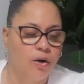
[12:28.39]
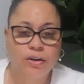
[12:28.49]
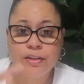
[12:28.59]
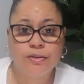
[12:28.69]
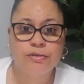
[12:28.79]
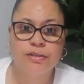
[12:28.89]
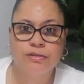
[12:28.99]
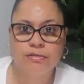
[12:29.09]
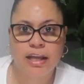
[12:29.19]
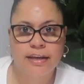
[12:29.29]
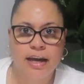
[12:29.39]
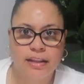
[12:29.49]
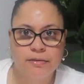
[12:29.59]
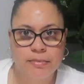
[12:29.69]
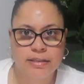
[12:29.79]
all of those little like
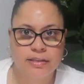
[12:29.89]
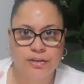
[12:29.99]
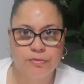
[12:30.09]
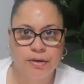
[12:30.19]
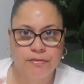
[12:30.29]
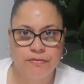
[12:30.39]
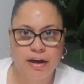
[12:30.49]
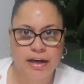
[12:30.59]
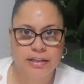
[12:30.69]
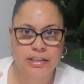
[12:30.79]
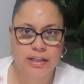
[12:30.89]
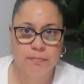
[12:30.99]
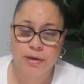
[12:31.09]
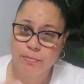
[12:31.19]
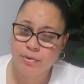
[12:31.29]
elements that you may find
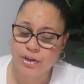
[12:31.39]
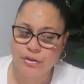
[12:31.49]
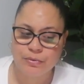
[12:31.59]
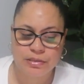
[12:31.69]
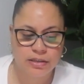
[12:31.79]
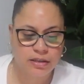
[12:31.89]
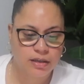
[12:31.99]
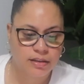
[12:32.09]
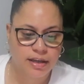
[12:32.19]
that people are using,